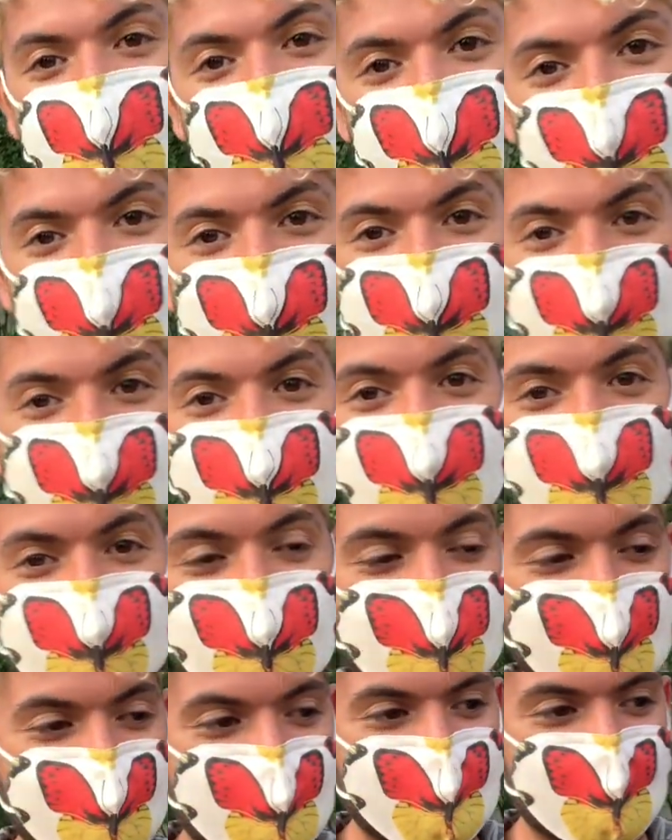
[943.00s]
up.
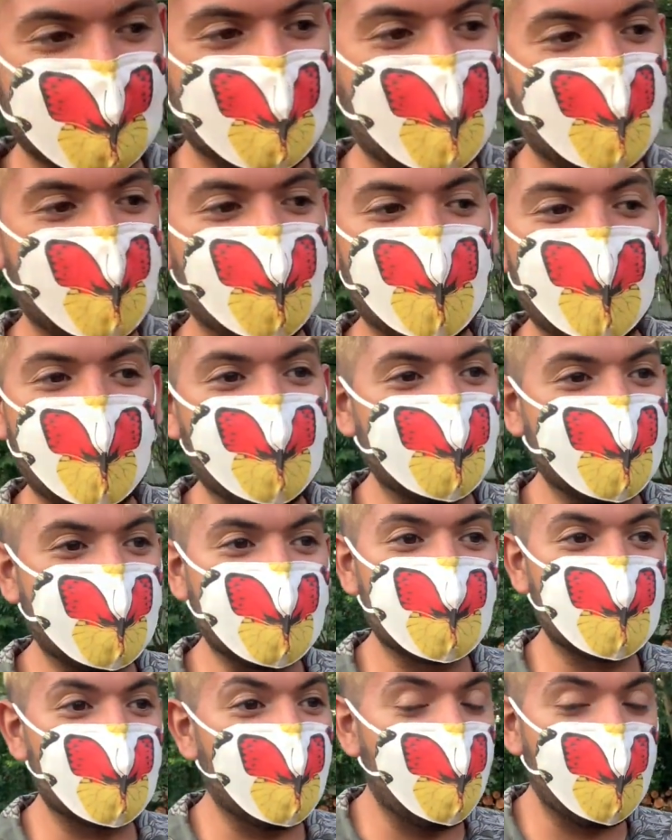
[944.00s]
I don't have any
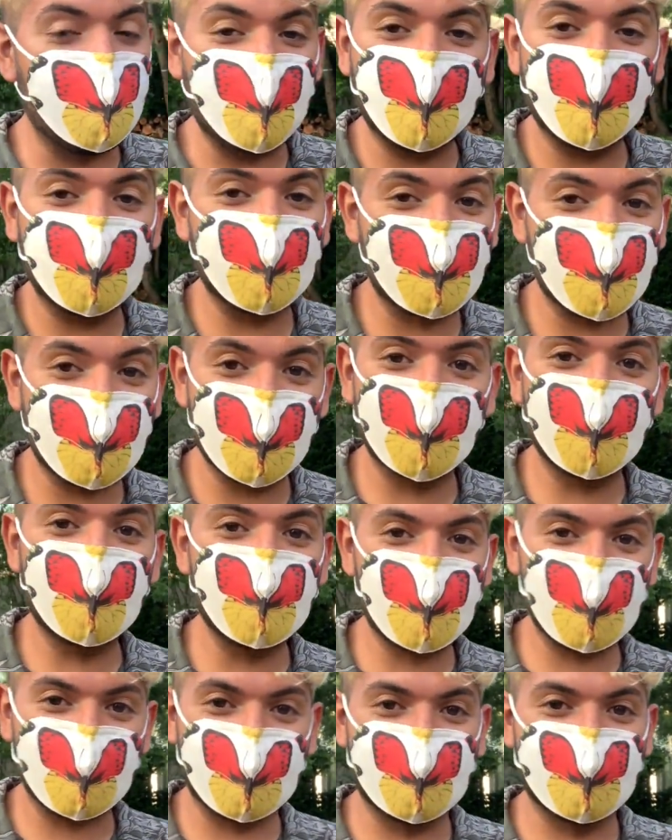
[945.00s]
immediate
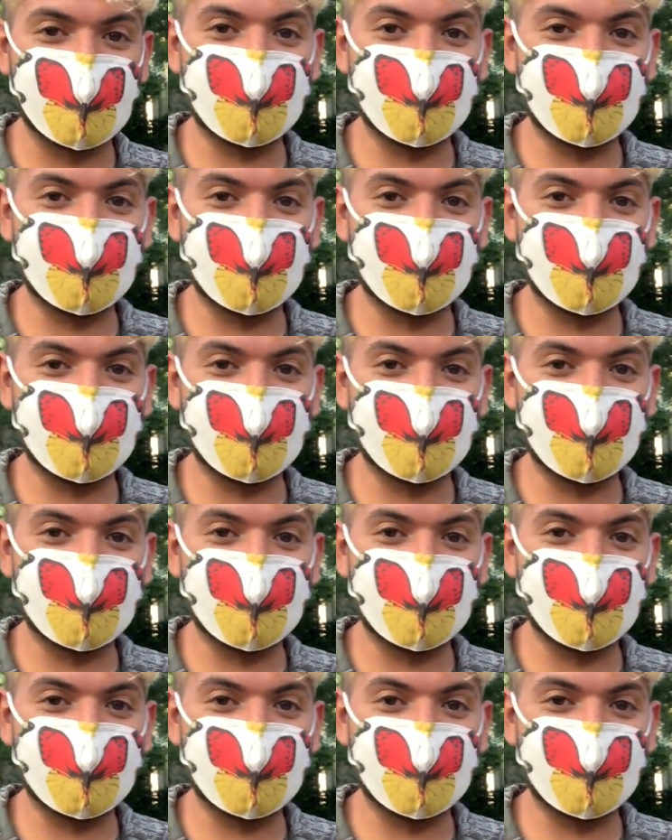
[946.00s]
solutions.